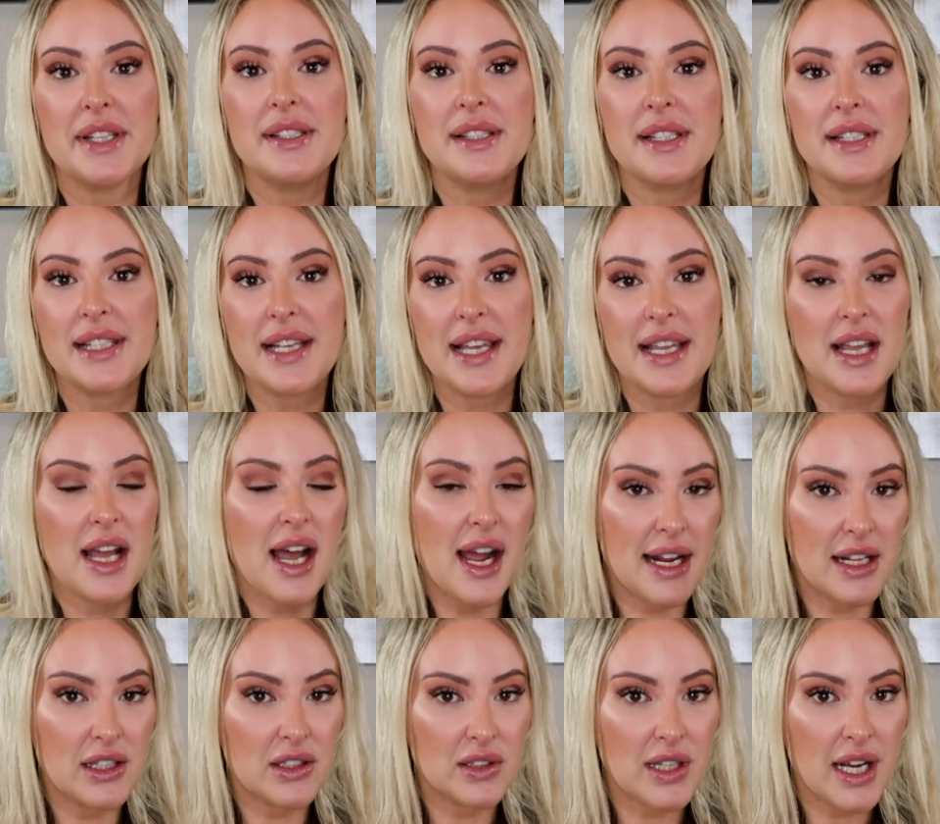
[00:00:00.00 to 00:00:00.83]
This is a
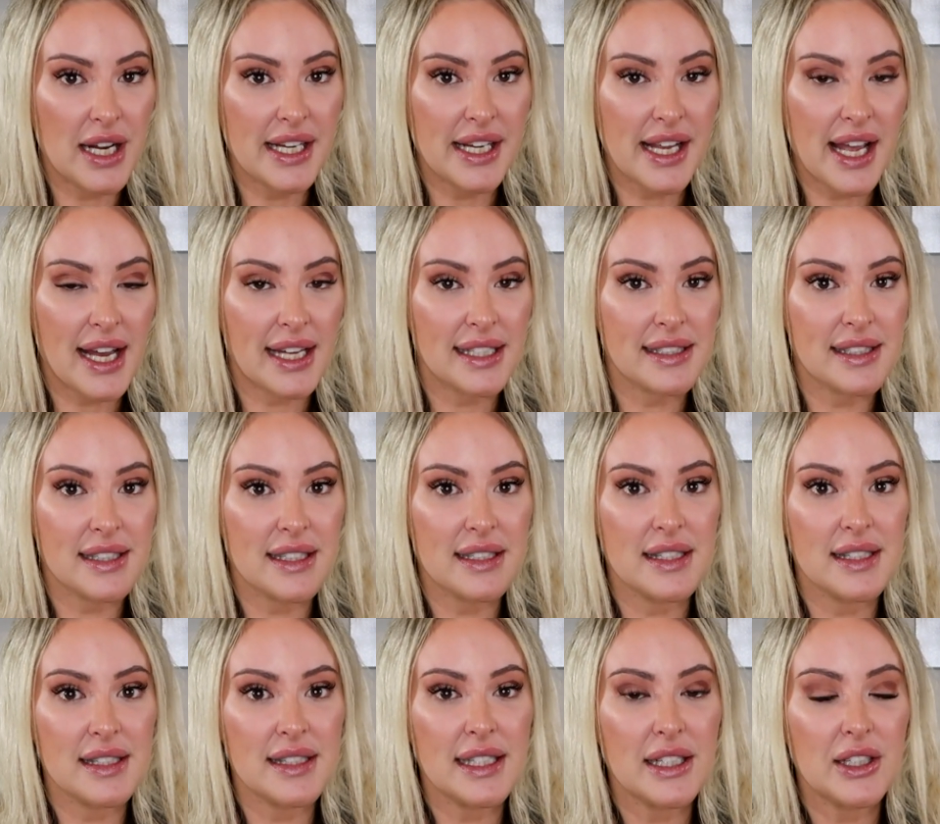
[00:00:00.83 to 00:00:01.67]
hyaluronic
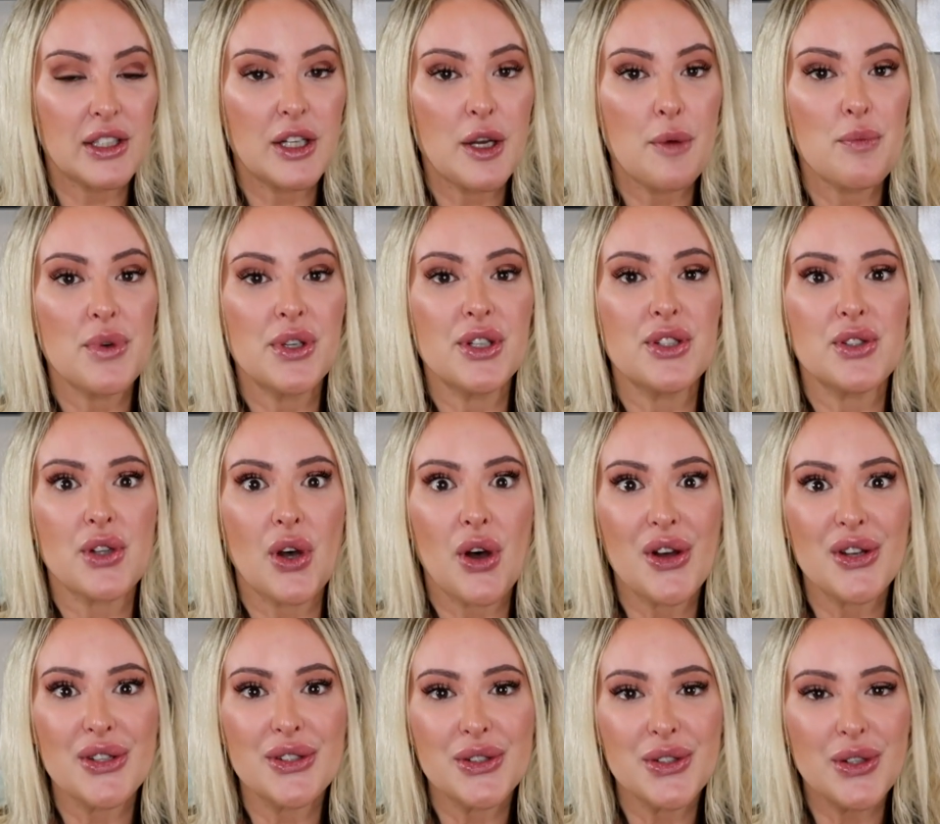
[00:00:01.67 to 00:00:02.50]
acid serum, but it's
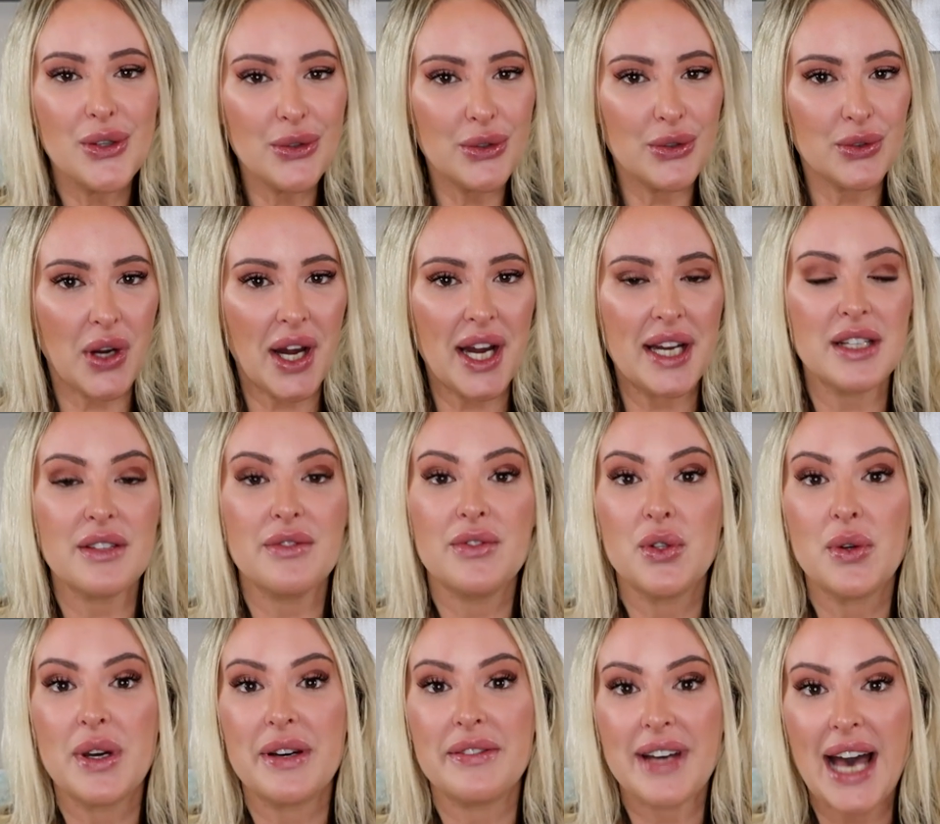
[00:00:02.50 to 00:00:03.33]
also great
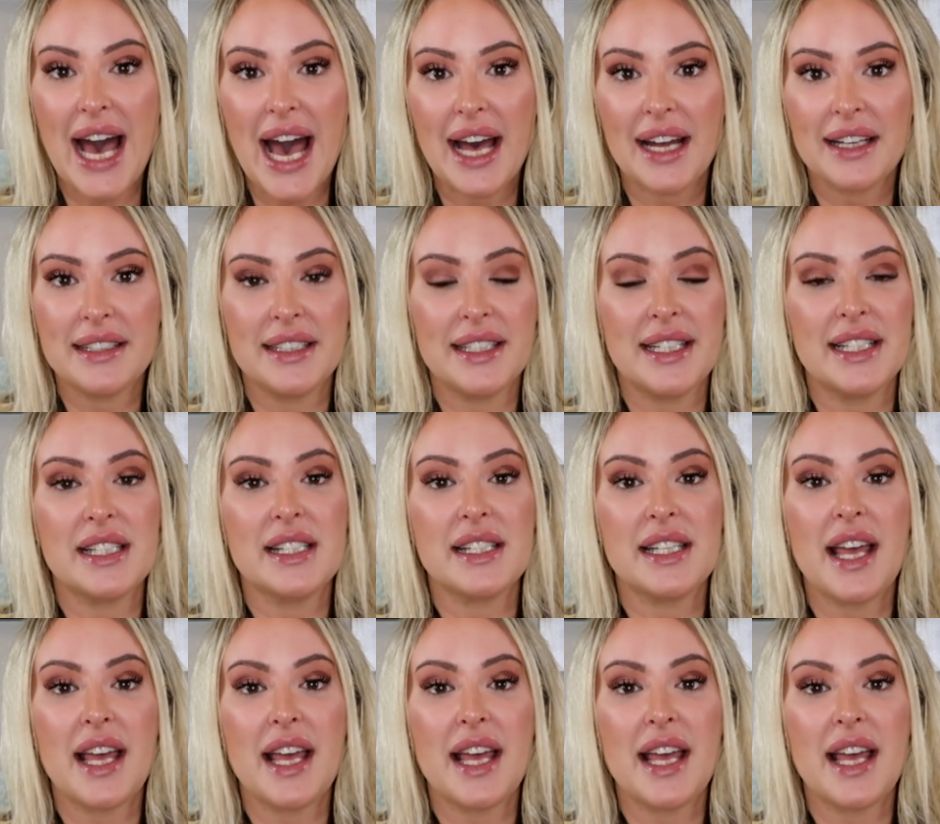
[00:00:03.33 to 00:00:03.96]
if you have acne.